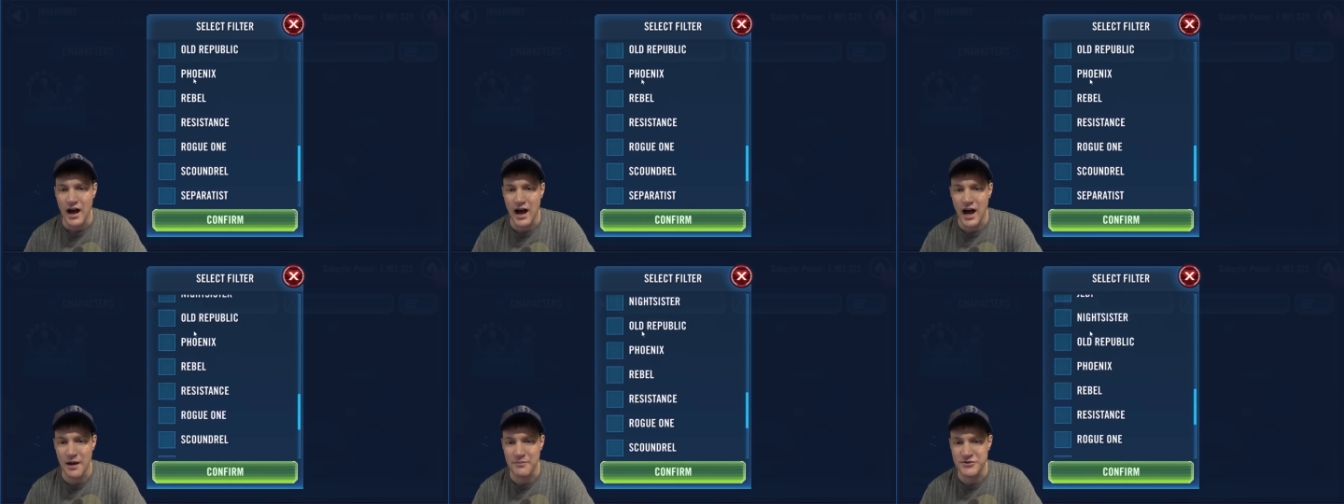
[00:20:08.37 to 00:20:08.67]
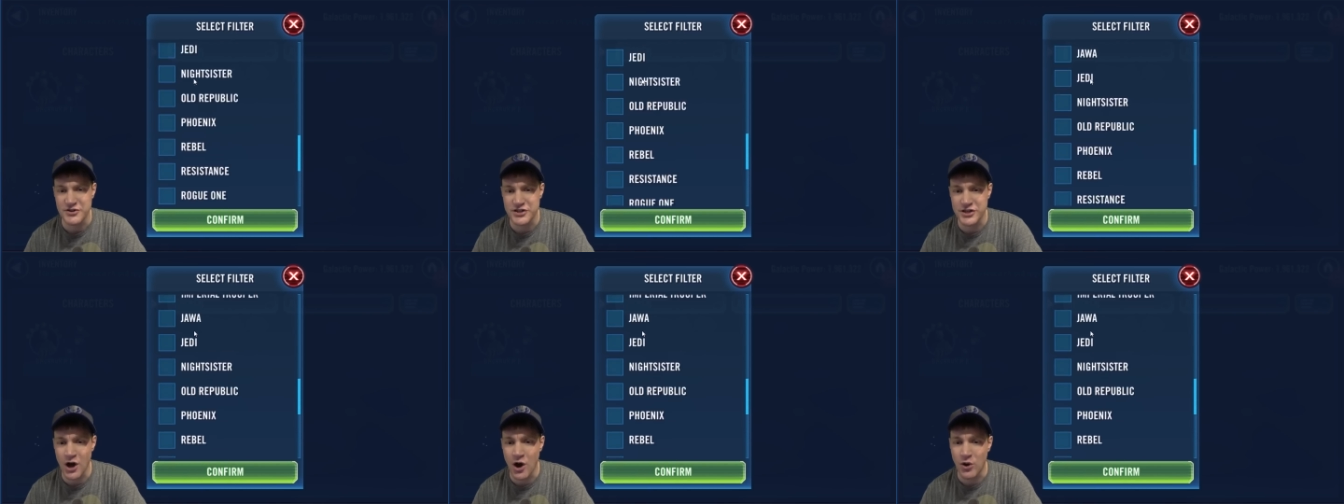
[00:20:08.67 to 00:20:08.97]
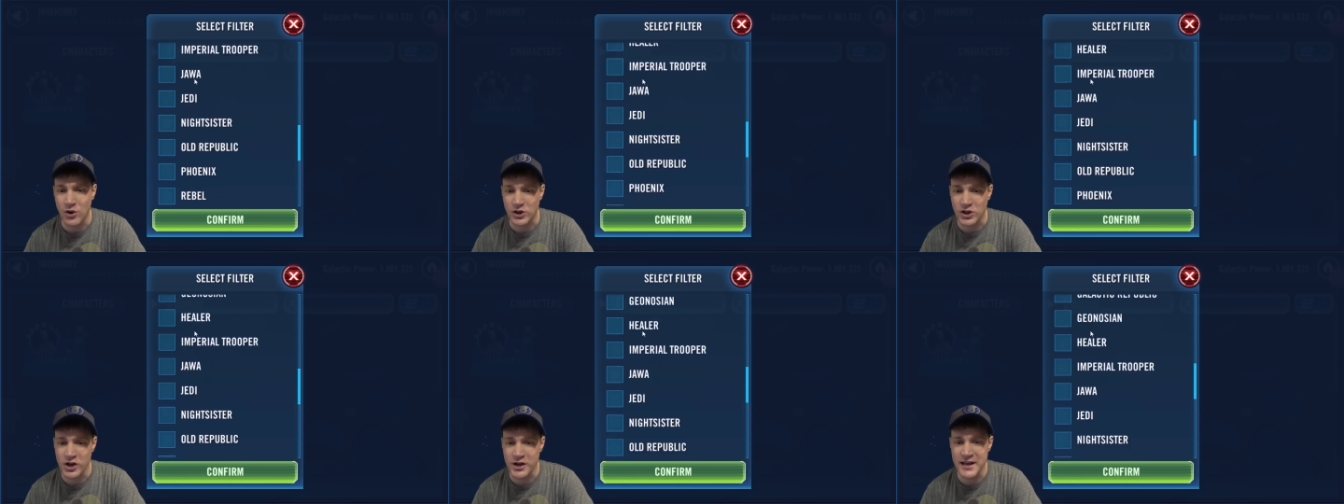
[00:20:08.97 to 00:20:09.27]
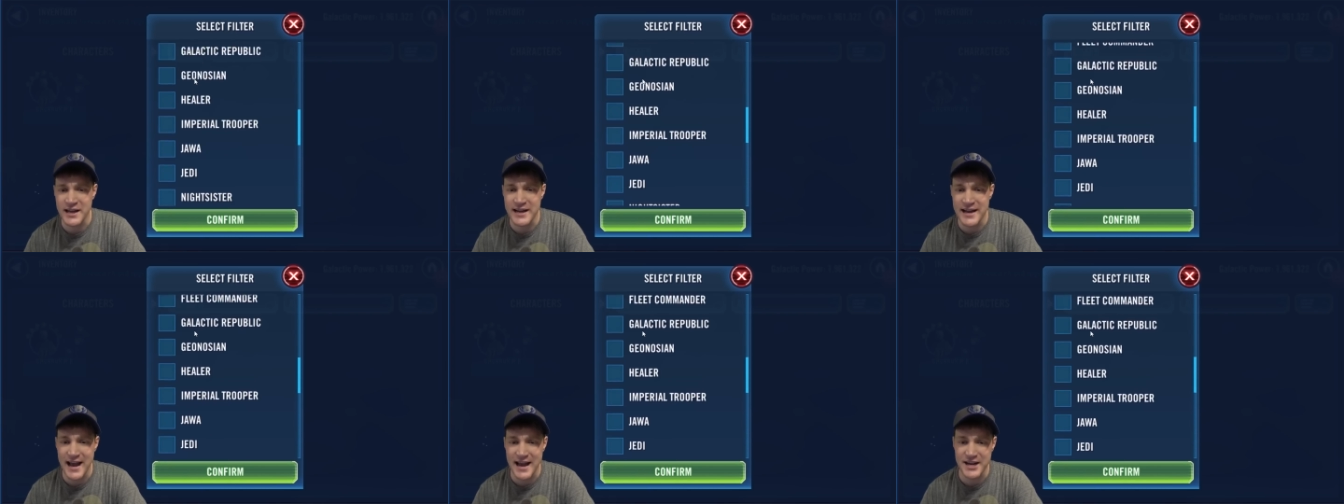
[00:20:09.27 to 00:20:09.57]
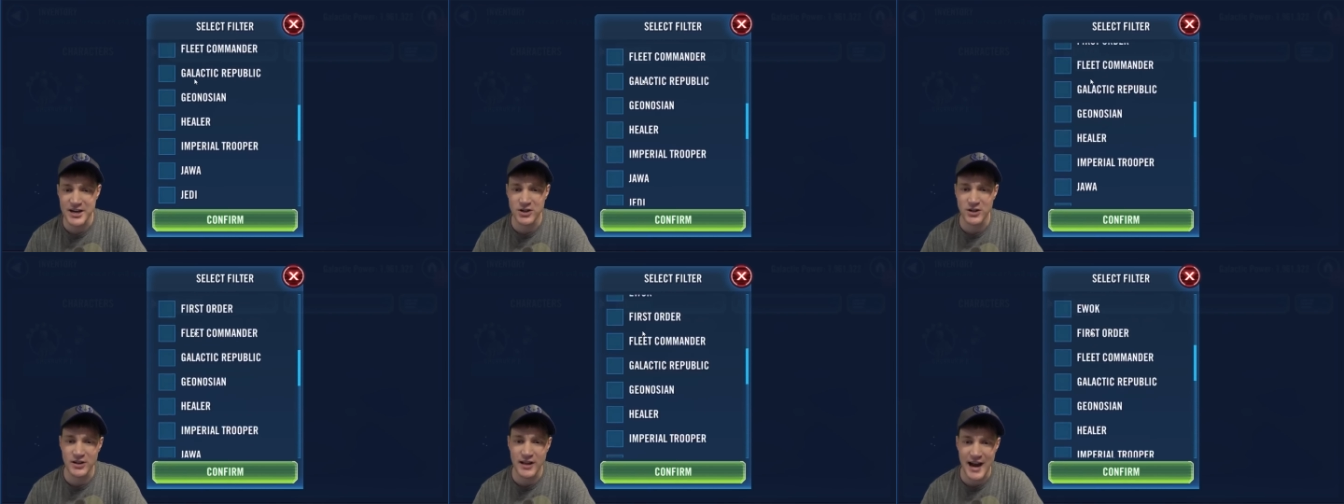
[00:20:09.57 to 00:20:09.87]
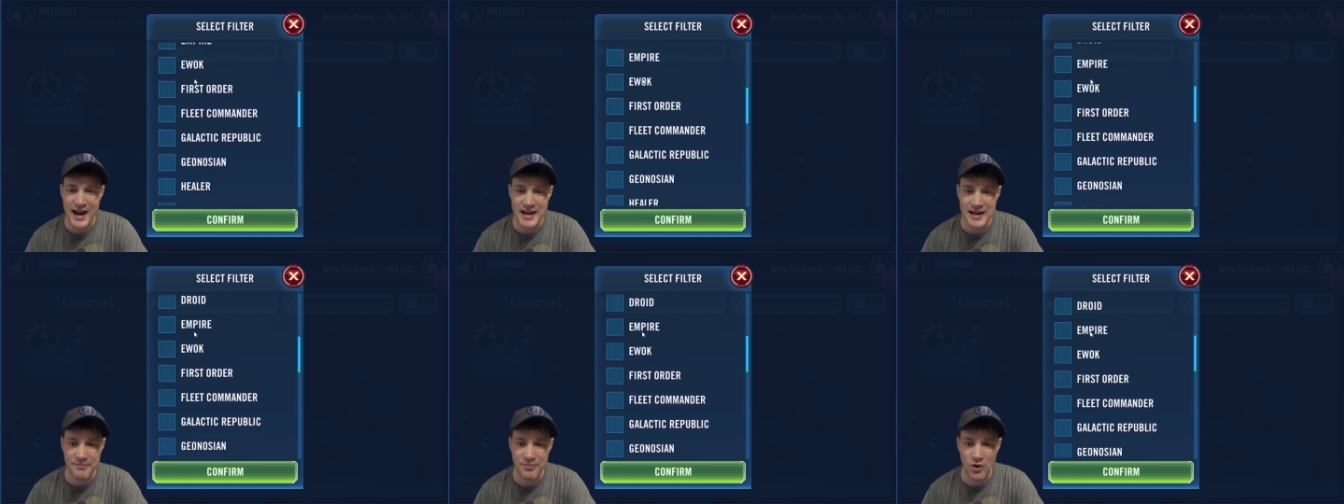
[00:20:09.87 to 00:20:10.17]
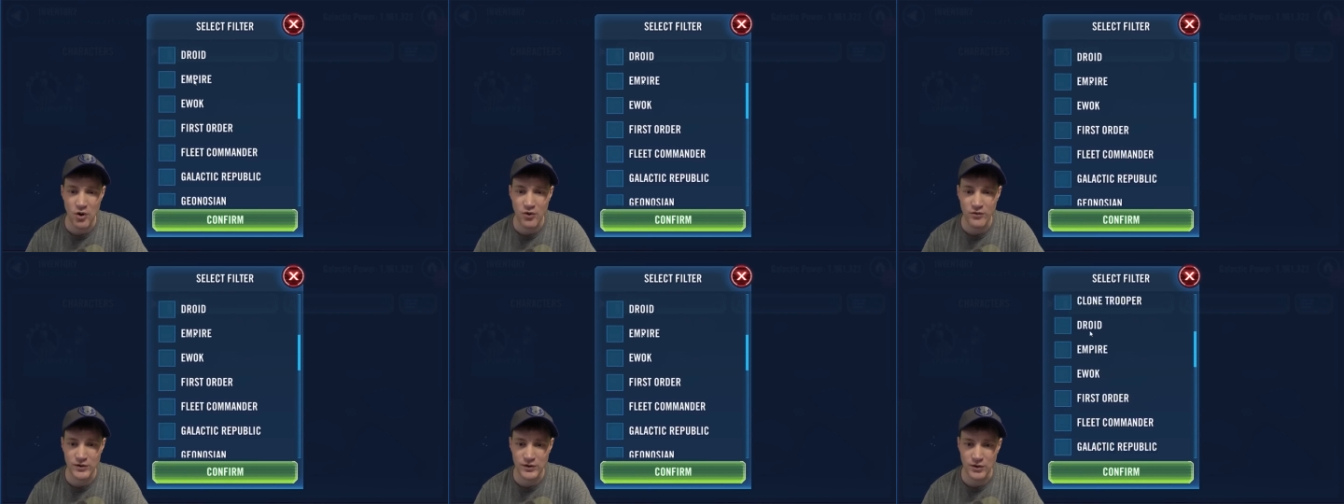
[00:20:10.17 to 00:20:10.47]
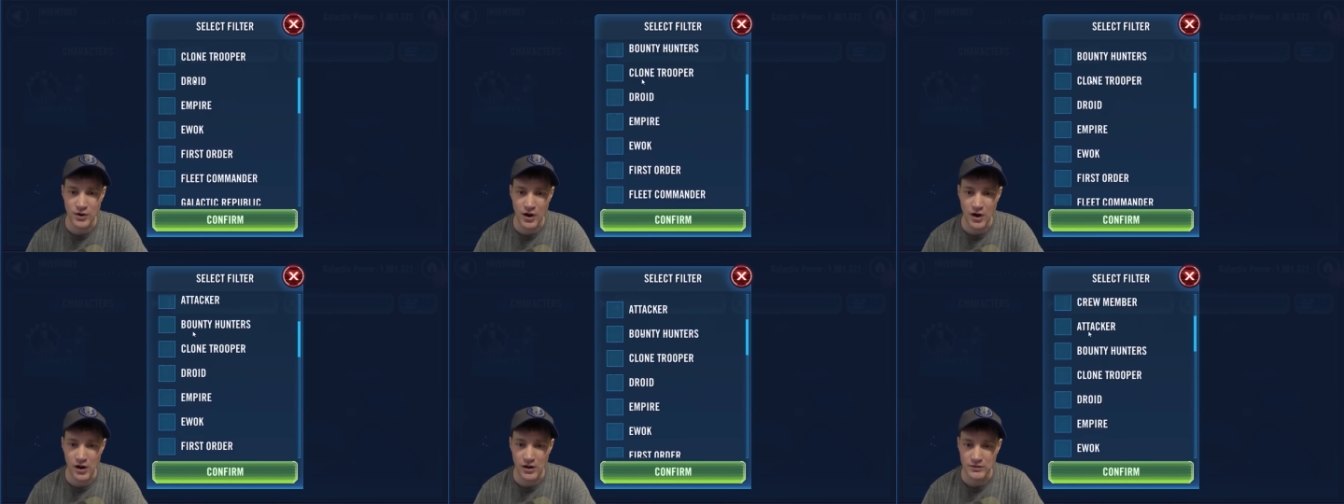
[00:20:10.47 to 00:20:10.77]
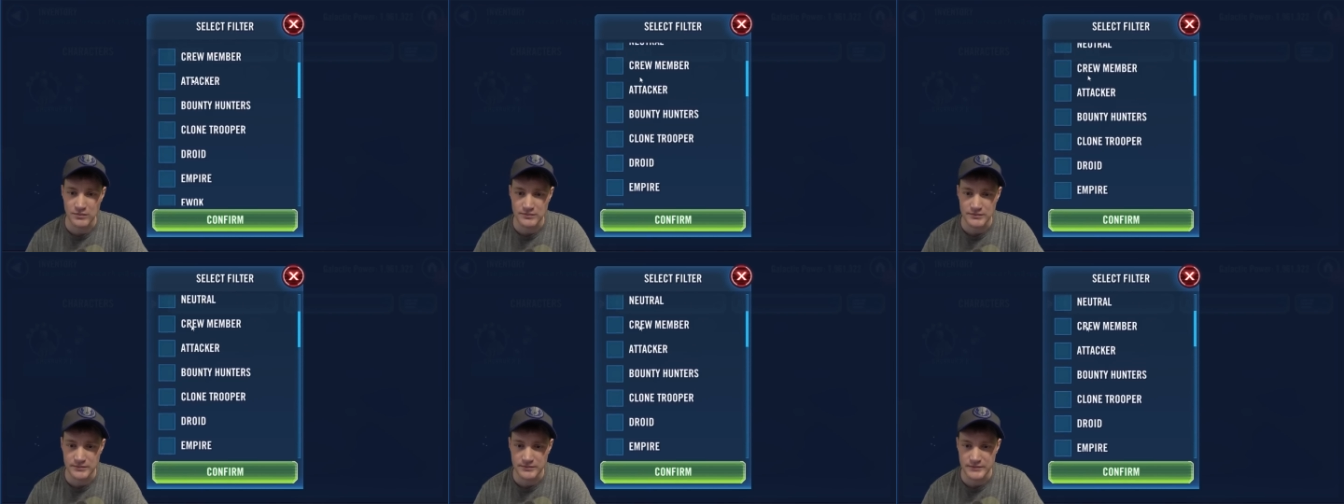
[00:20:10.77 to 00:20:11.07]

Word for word: Um, so, looking at your lineup overall,